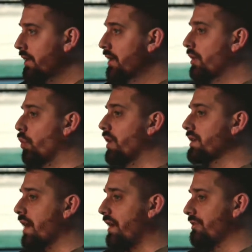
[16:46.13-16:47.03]
what
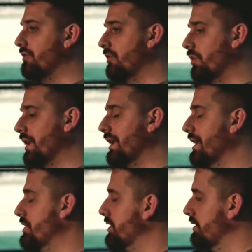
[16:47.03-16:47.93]
God is doing in
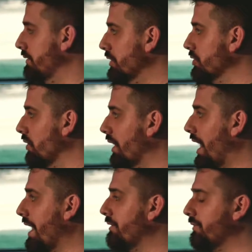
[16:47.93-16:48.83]
each individual
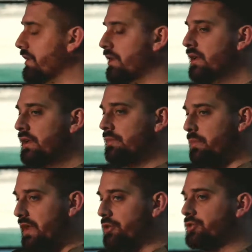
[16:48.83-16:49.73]
life and
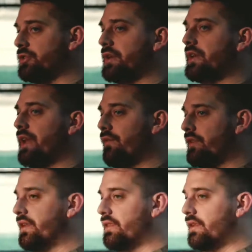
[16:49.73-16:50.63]
ministry and
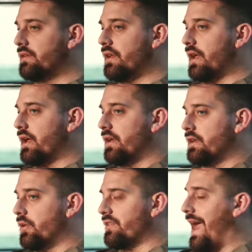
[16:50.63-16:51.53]
everything that
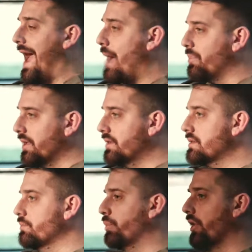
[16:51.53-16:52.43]
has happened,
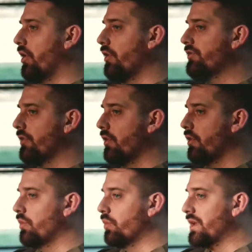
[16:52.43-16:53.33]
but
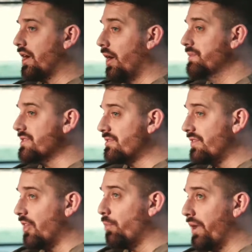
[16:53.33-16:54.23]
also we come to
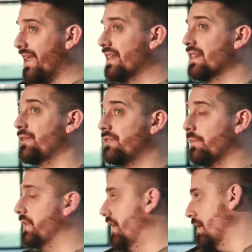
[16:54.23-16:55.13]
celebrate and lift
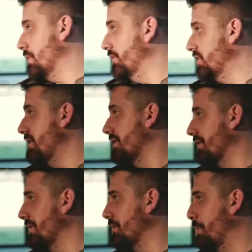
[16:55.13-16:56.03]
up the name of
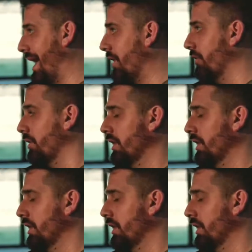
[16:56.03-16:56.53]
Jesus as a banner.